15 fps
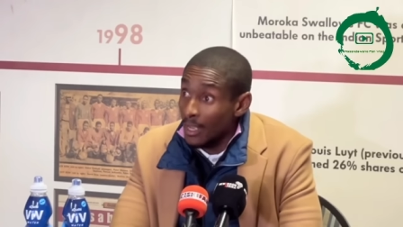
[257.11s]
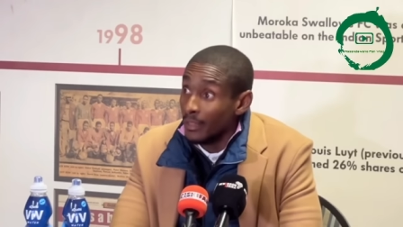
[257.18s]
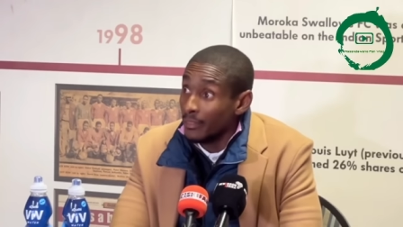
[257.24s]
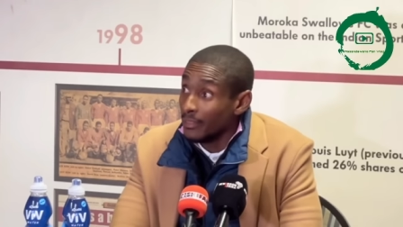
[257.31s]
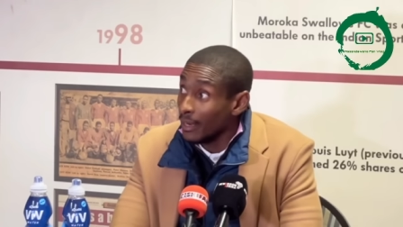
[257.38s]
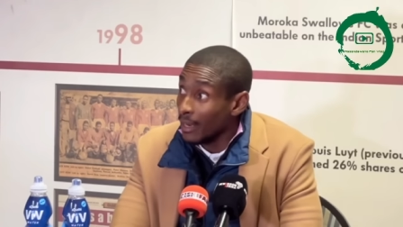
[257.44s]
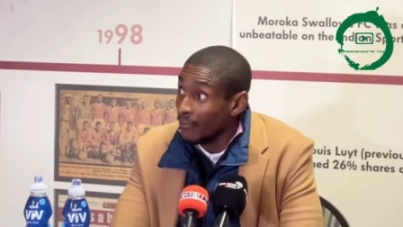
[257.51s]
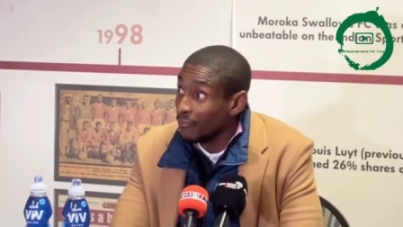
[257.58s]

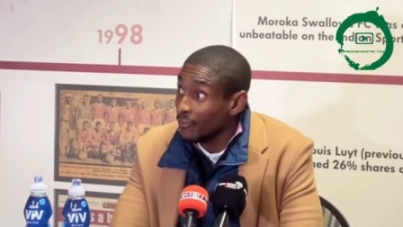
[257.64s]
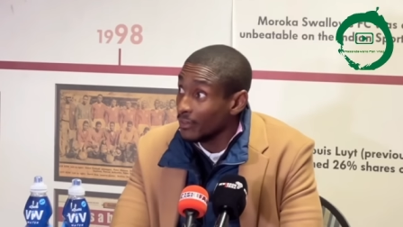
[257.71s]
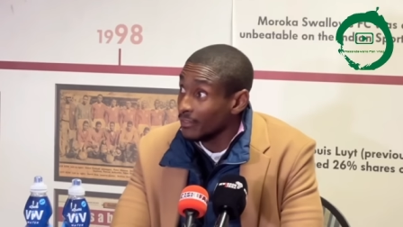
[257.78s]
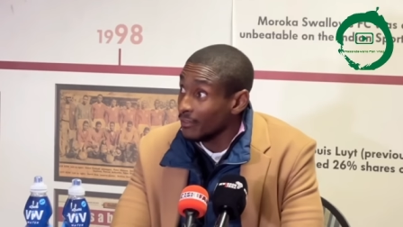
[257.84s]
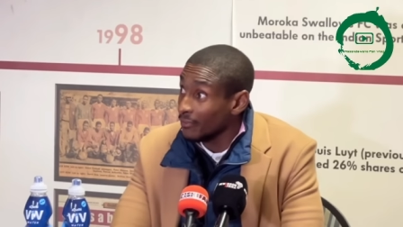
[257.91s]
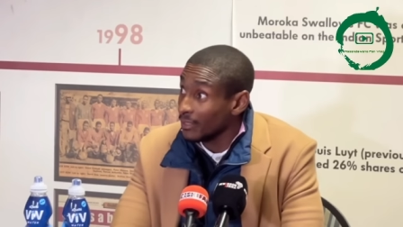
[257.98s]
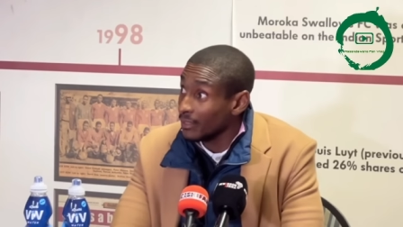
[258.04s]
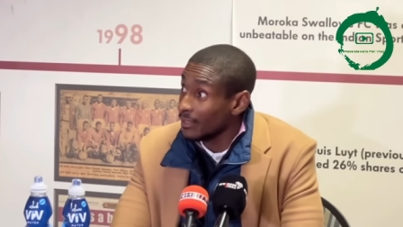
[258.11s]
The ref, the,
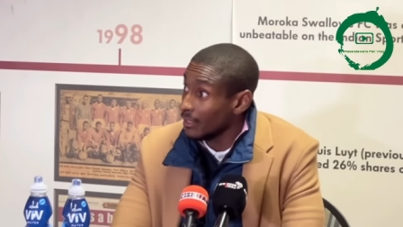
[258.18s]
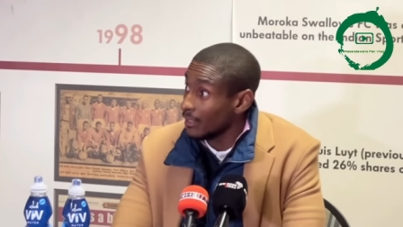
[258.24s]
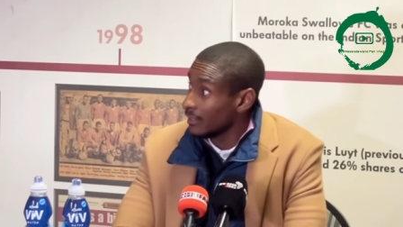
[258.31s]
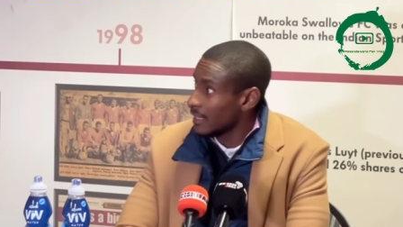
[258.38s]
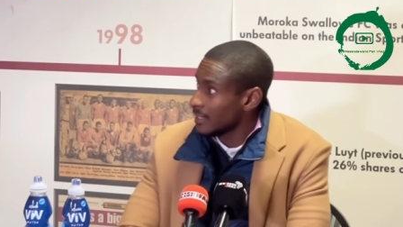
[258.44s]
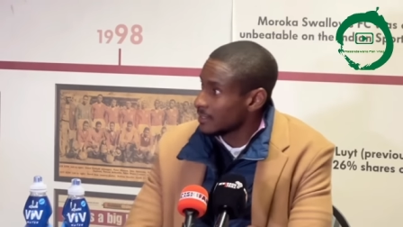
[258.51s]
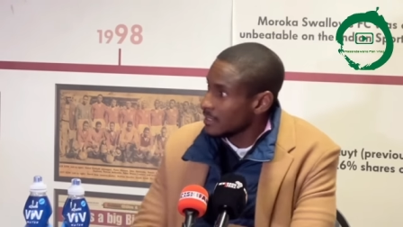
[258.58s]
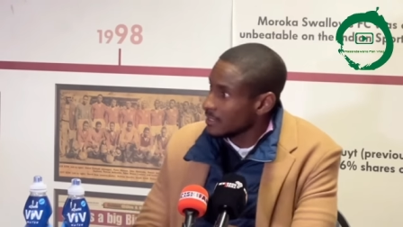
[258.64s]
the, the
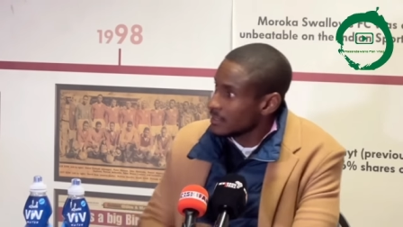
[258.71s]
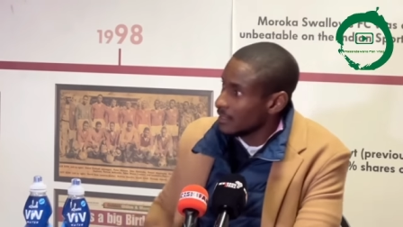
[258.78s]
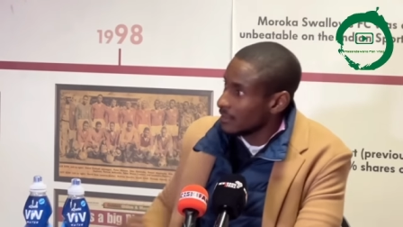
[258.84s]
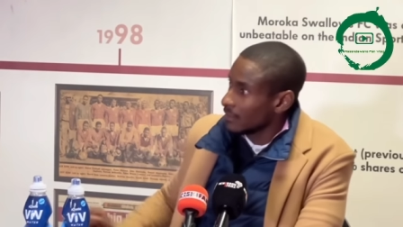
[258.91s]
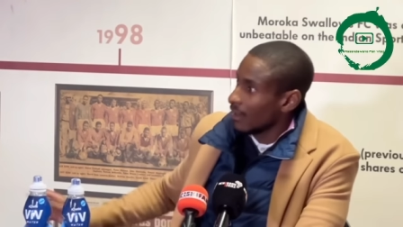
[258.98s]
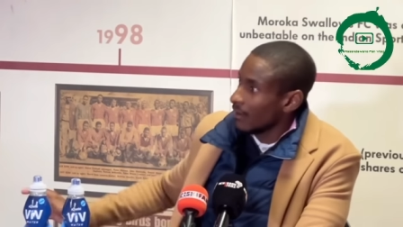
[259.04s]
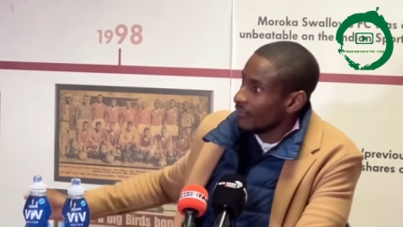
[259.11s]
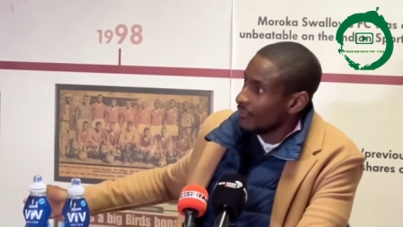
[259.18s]
assistant
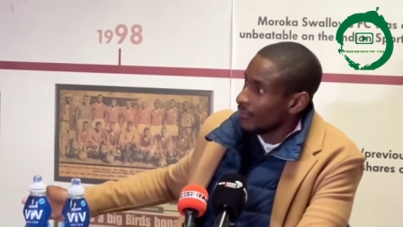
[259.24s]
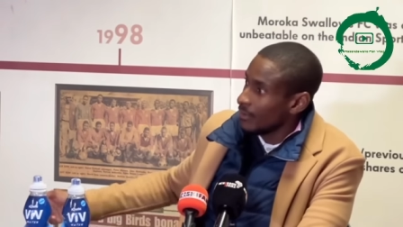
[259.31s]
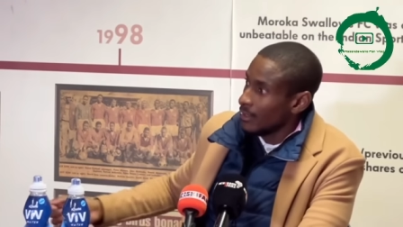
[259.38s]
ref